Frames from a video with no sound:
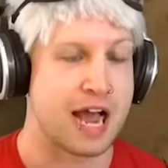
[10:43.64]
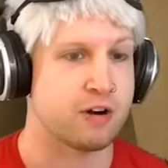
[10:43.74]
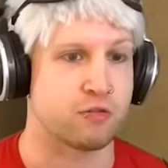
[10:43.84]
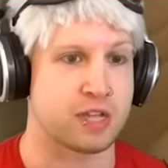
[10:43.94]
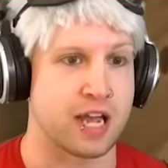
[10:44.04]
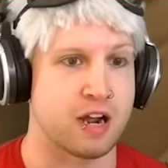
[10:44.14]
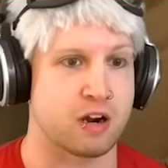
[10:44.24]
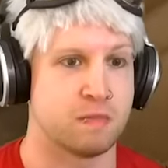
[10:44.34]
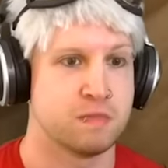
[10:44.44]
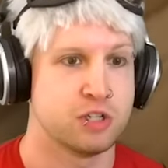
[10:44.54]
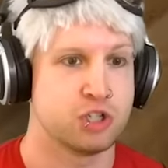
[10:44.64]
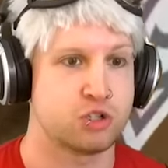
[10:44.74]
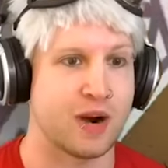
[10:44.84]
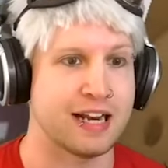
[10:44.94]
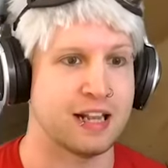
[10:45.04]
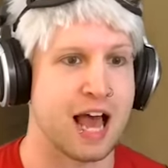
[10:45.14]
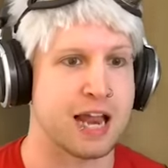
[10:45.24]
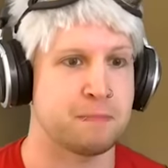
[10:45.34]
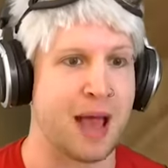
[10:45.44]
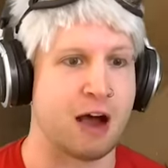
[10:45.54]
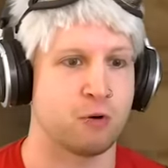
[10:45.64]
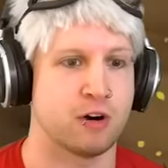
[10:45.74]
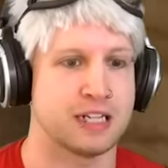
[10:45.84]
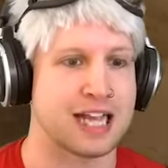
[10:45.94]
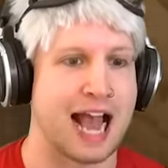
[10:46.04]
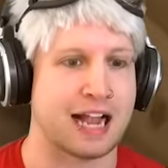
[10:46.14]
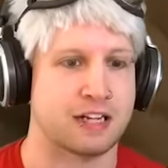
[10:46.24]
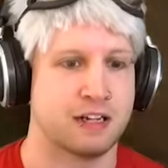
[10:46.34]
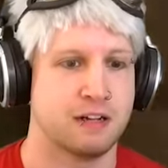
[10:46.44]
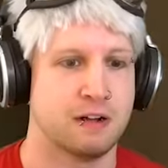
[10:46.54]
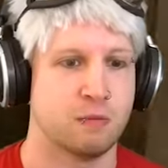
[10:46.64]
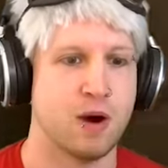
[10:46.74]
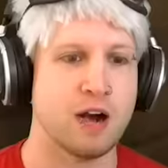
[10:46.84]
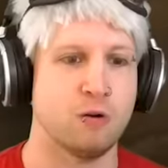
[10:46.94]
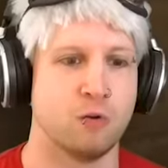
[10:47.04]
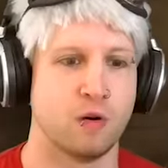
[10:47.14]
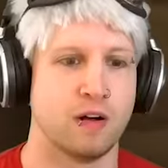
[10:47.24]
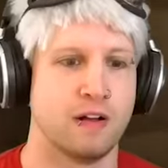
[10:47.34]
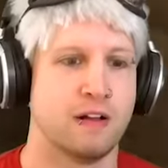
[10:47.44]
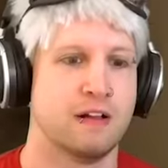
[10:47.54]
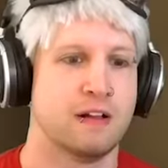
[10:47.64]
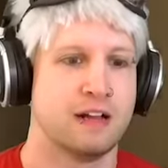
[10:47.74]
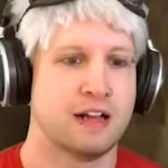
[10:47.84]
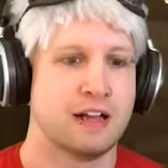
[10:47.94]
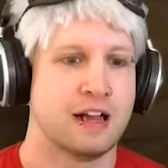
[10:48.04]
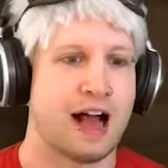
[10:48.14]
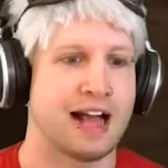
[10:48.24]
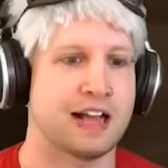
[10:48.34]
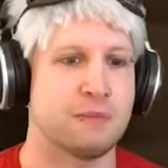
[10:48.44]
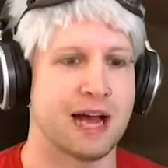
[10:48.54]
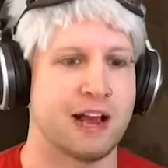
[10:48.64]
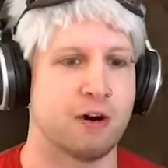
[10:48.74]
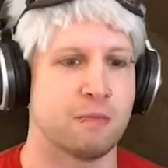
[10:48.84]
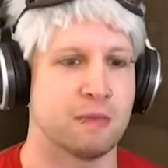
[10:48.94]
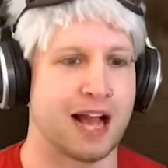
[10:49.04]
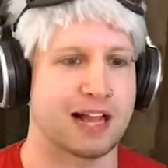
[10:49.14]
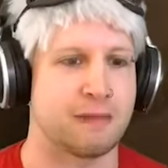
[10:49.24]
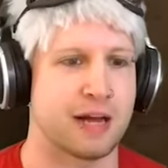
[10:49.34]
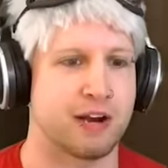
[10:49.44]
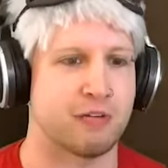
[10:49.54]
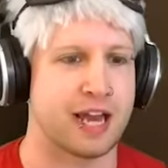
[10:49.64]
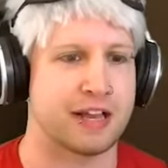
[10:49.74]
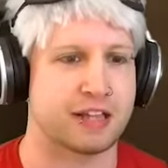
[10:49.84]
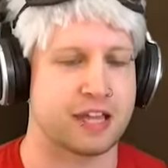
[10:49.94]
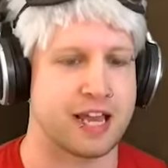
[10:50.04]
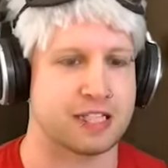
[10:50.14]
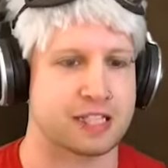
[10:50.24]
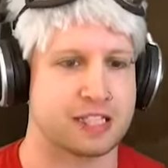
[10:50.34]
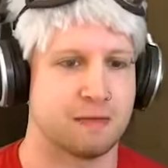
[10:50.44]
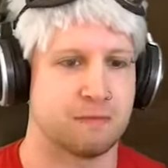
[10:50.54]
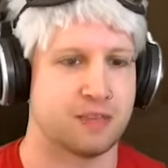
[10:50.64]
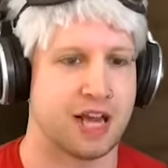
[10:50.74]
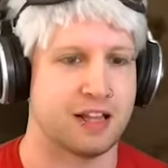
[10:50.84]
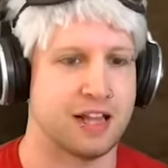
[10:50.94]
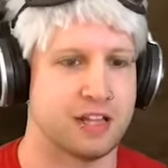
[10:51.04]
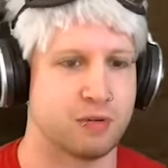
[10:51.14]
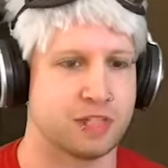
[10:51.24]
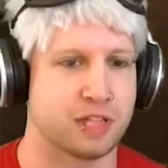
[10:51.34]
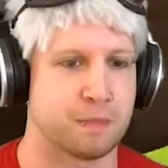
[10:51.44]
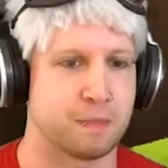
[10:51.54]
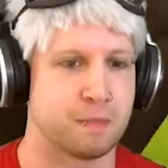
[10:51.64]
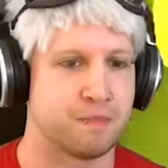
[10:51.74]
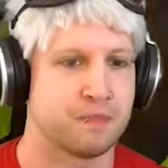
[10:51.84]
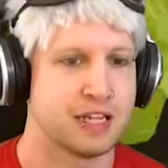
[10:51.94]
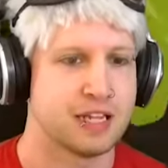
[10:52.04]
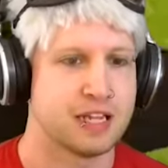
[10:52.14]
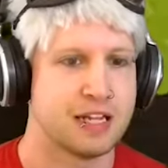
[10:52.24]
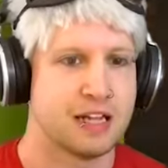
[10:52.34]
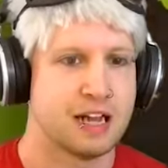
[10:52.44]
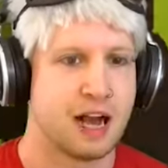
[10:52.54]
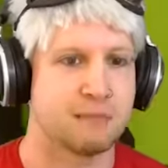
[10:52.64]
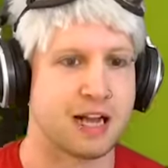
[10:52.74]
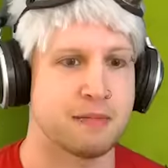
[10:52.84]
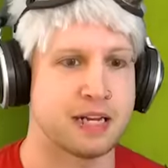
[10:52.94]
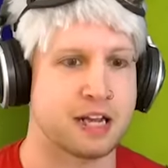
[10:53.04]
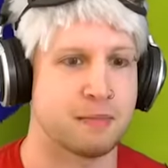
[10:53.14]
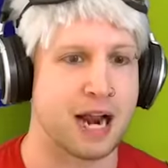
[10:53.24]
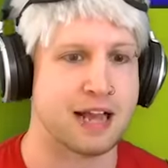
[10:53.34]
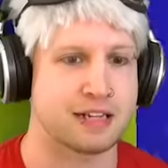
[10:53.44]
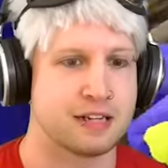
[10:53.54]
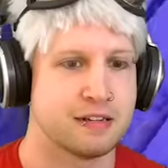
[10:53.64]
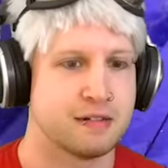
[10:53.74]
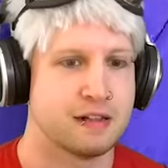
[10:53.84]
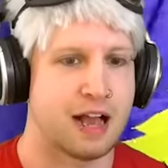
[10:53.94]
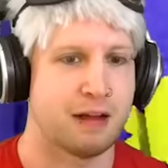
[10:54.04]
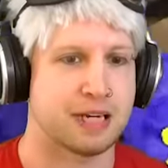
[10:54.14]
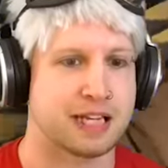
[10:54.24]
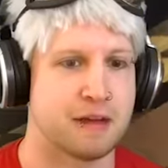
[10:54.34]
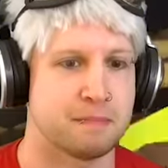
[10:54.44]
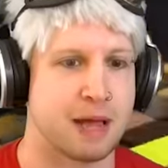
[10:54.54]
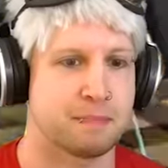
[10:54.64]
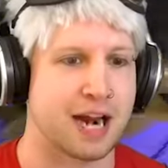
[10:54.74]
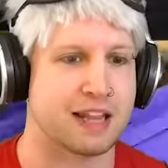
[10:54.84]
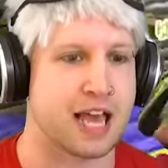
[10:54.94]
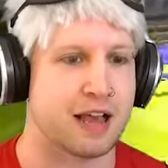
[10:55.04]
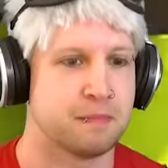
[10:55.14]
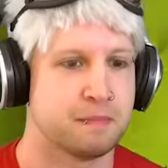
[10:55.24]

I don't care. Straight line power attack. Whoa! I got my own ink things. I'll hit you with them. I'm coming, comrade. I will come, my brother.